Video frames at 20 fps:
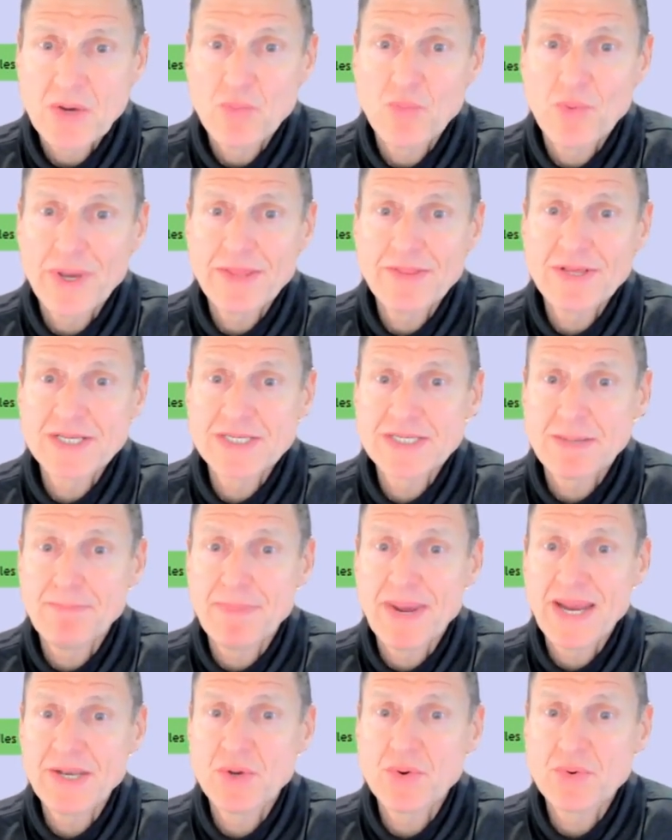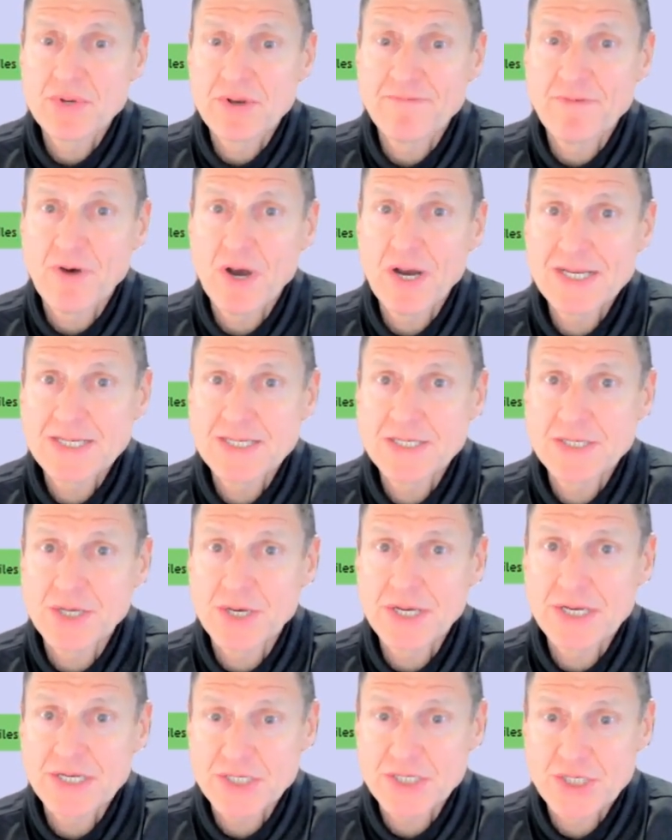where there's a manual device
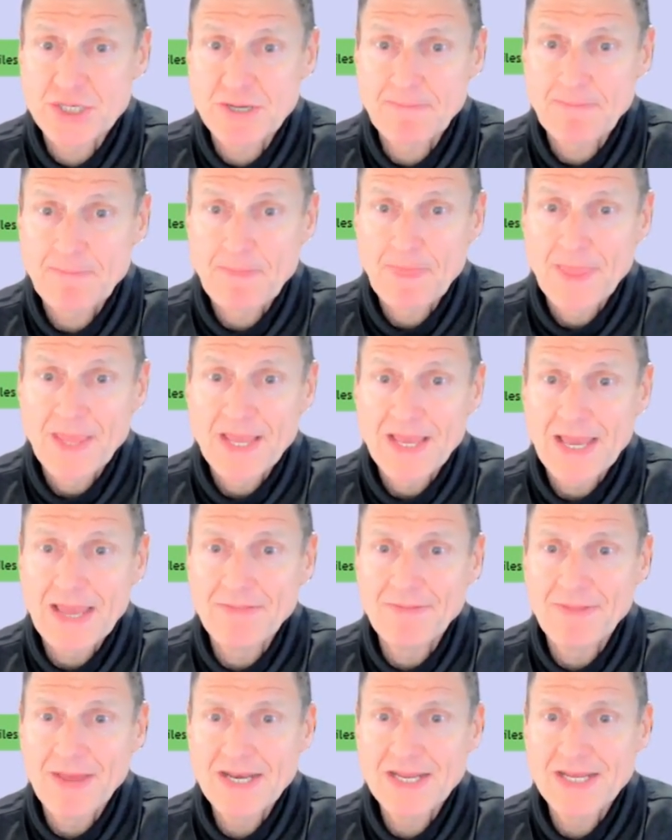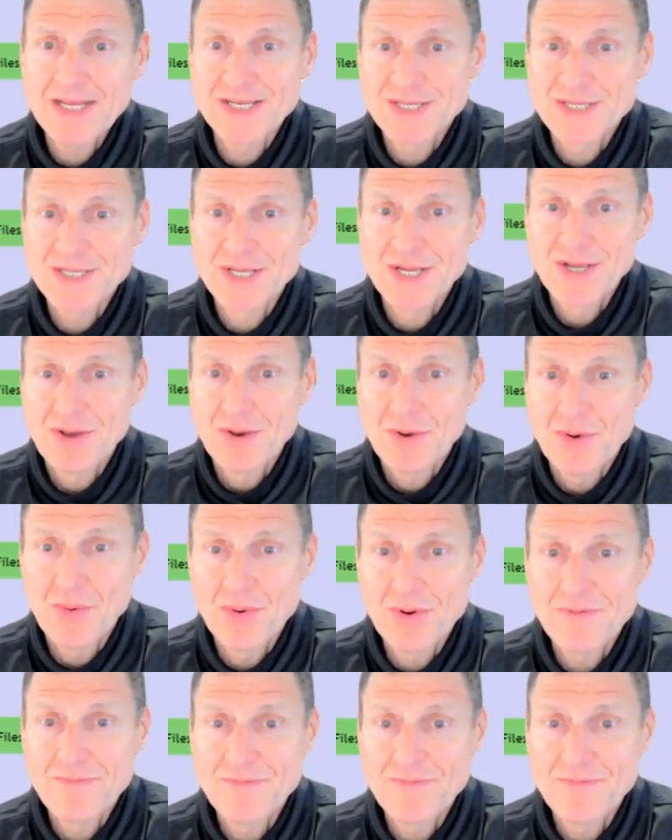search, and that is, all